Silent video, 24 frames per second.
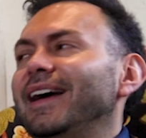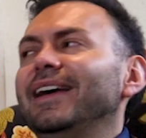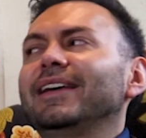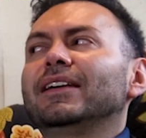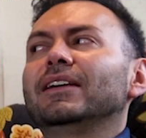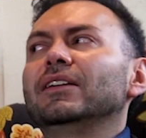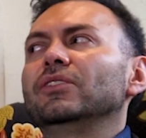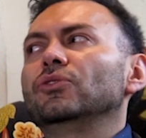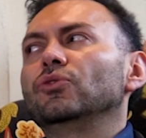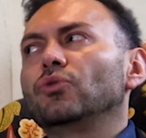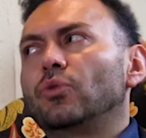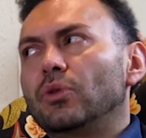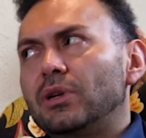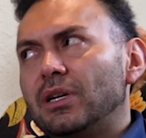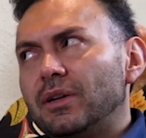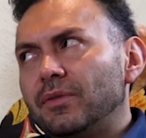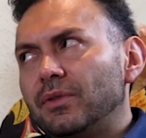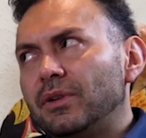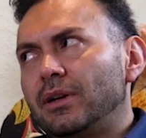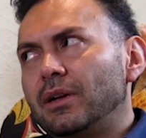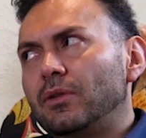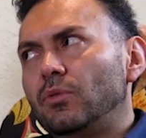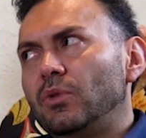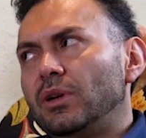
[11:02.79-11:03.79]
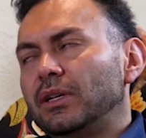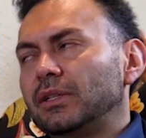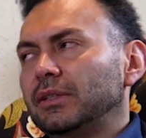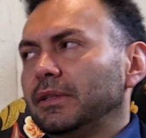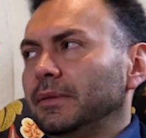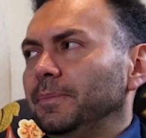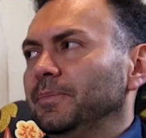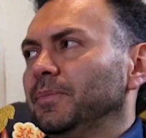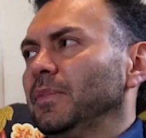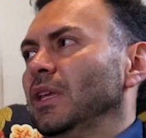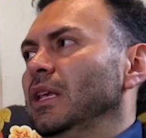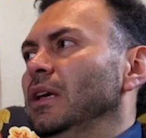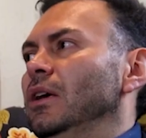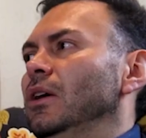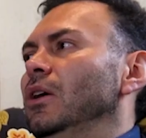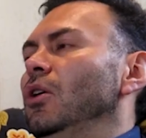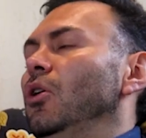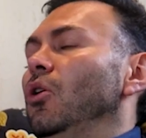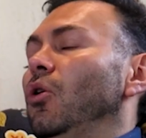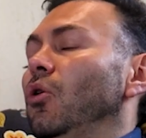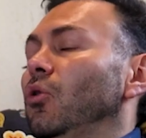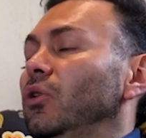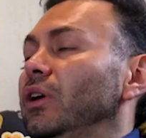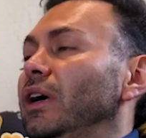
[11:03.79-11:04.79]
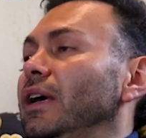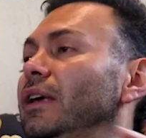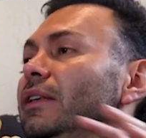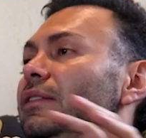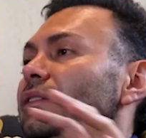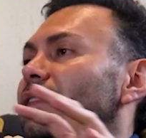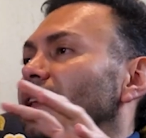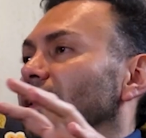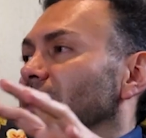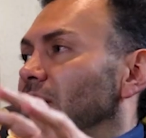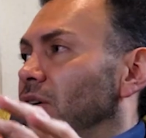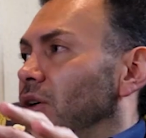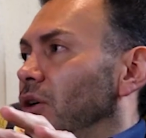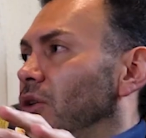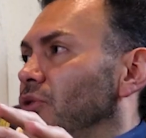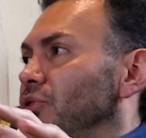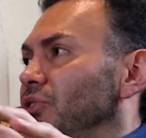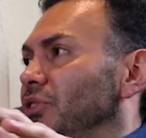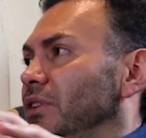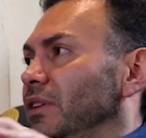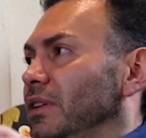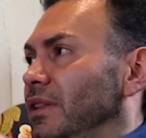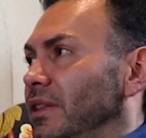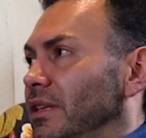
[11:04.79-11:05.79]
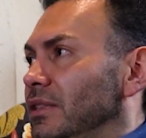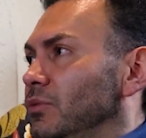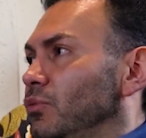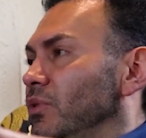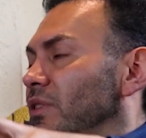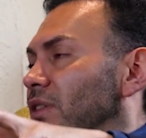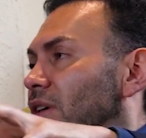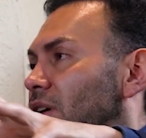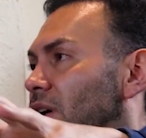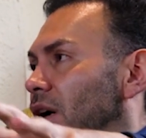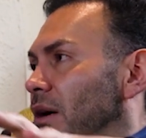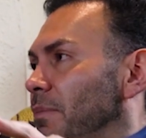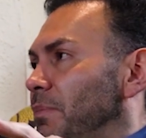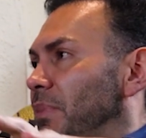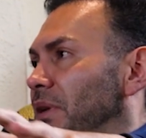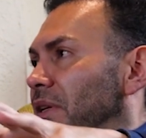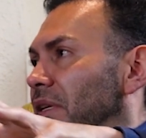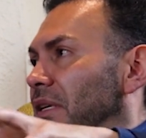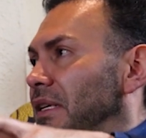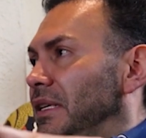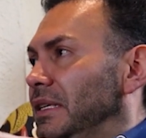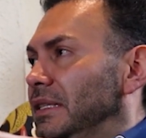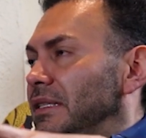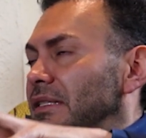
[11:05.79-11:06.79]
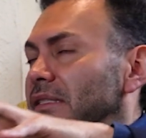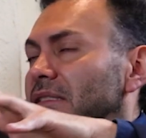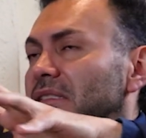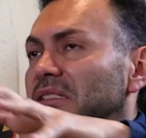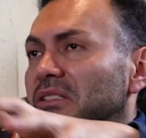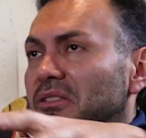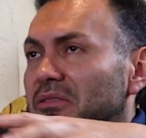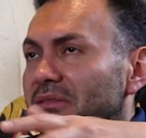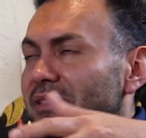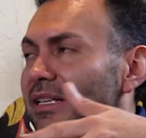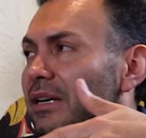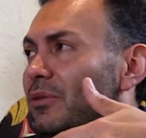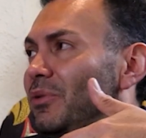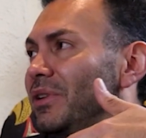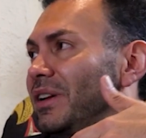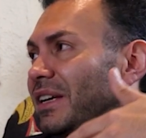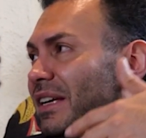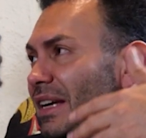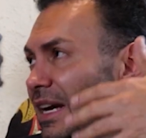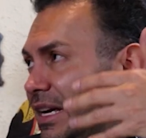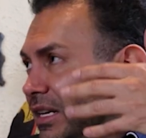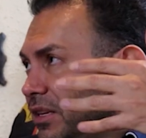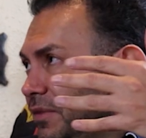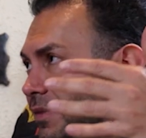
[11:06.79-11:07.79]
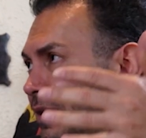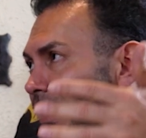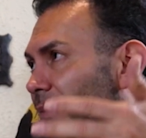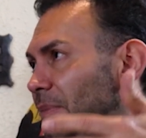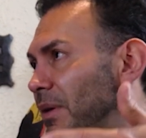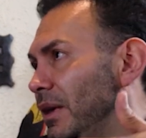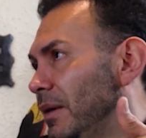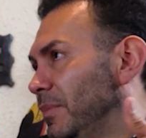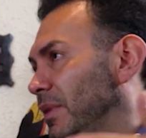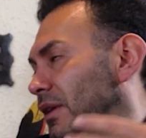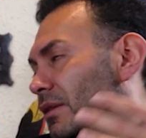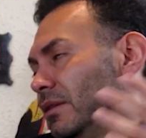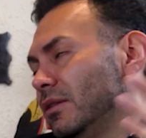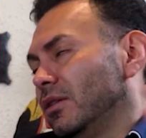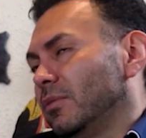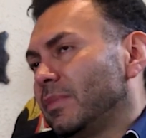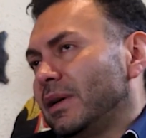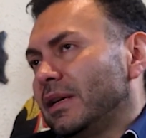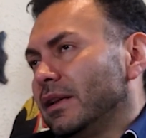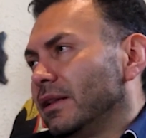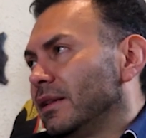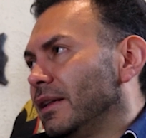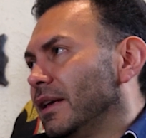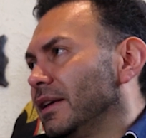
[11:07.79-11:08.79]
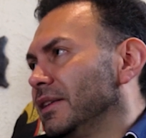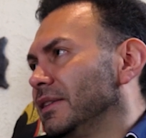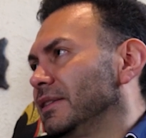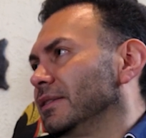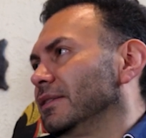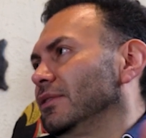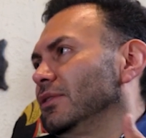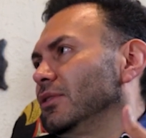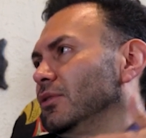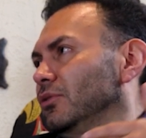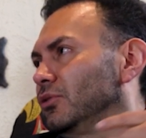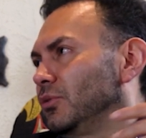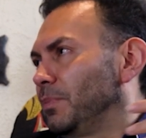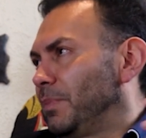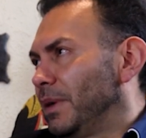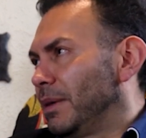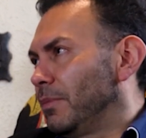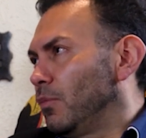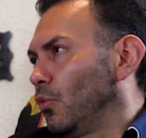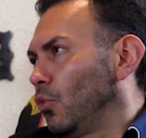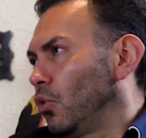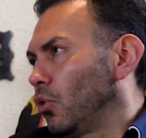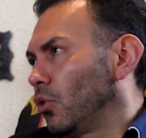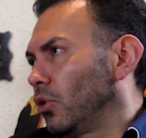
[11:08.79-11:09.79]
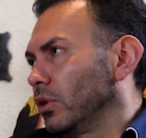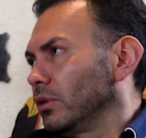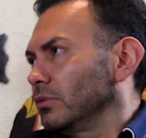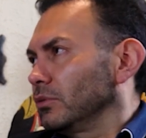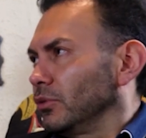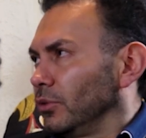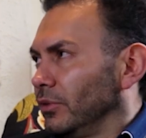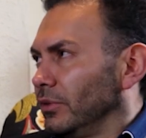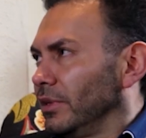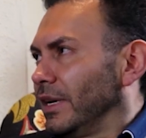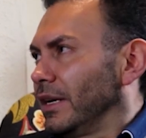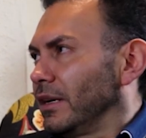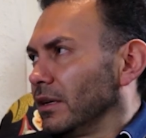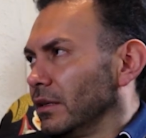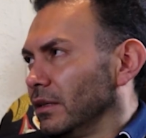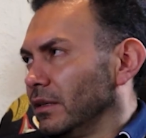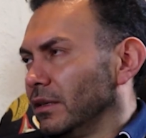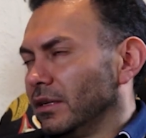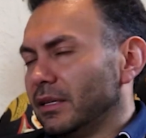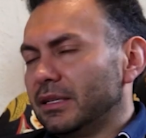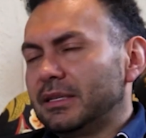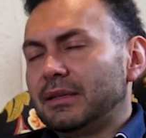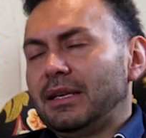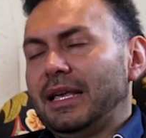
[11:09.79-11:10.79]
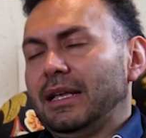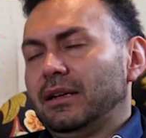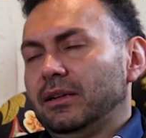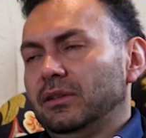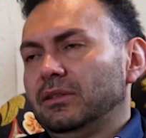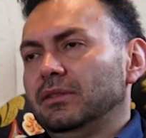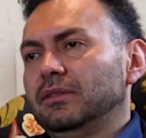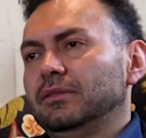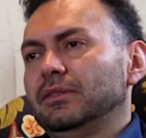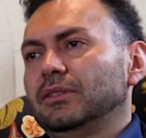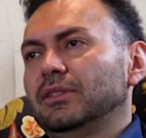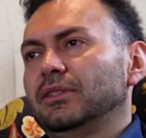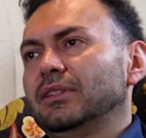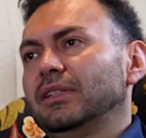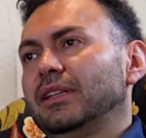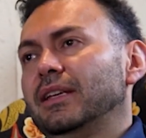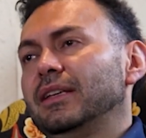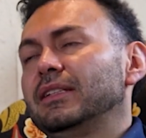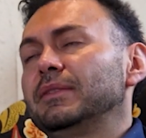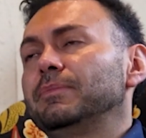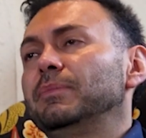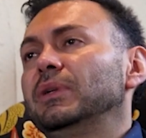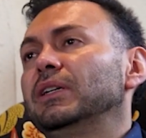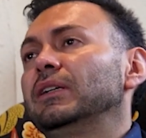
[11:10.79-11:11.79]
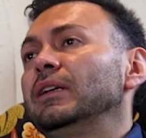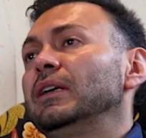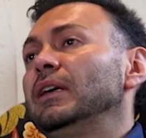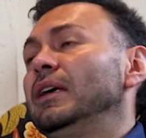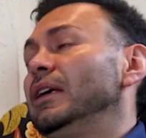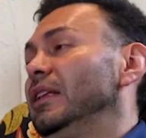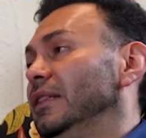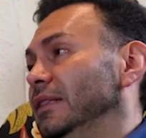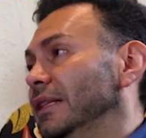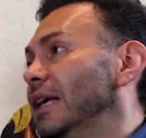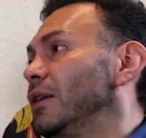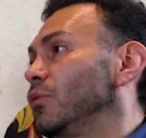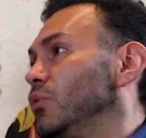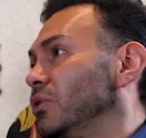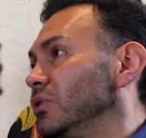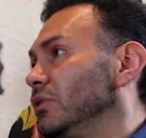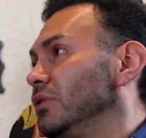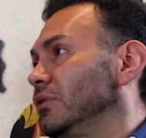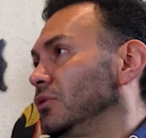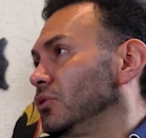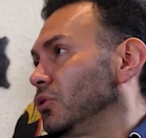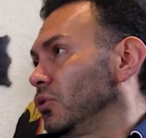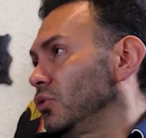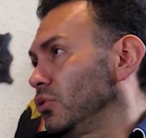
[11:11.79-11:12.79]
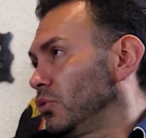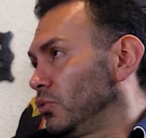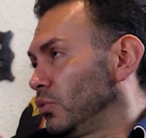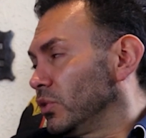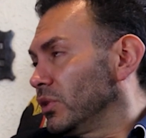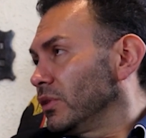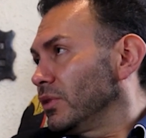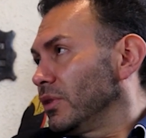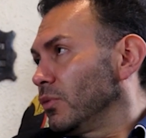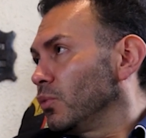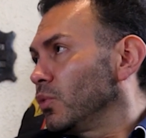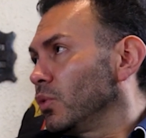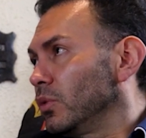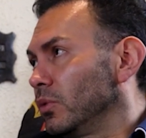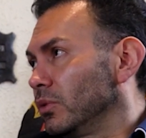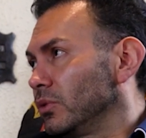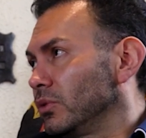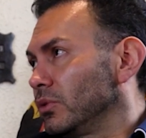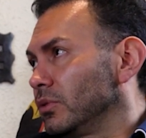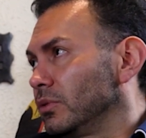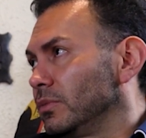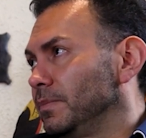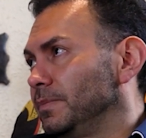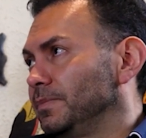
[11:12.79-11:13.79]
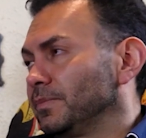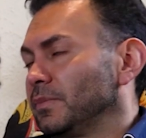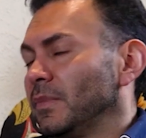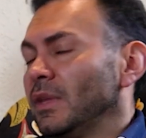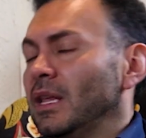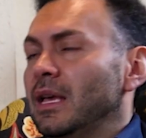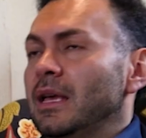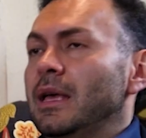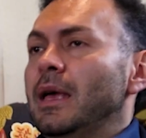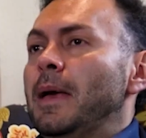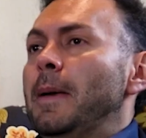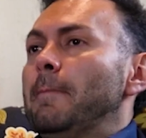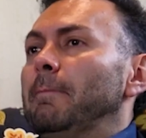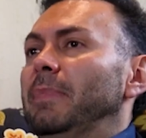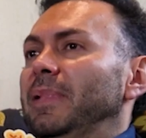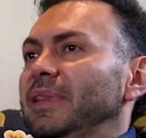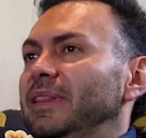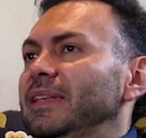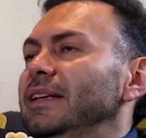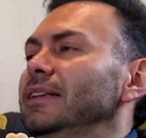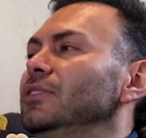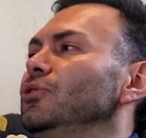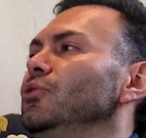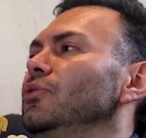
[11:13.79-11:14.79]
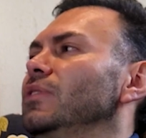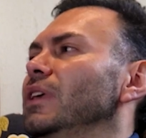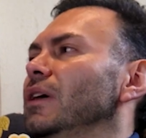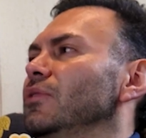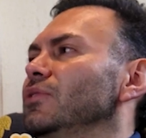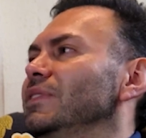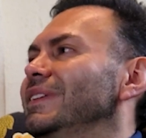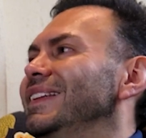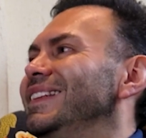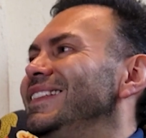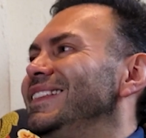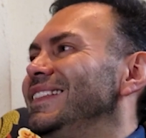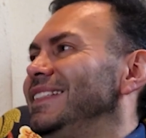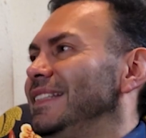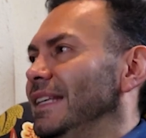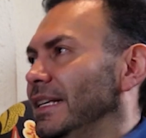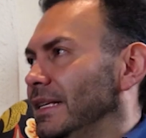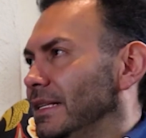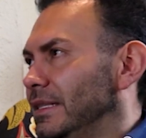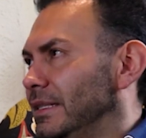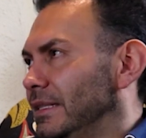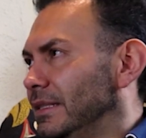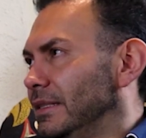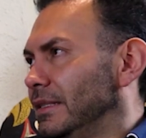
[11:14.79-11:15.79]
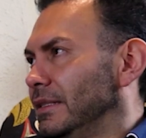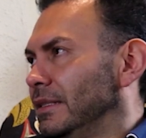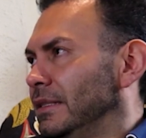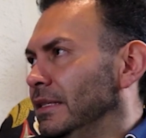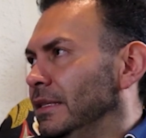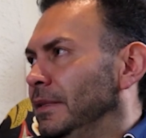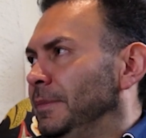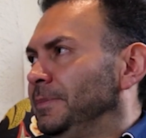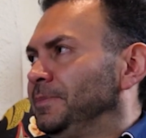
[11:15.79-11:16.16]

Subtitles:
I can do whatever I want. Okay, they negotiated this with the companies, so they were kind of happy. I mean, nobody likes, to pay more to earn less, but those were the rules. But then 2006.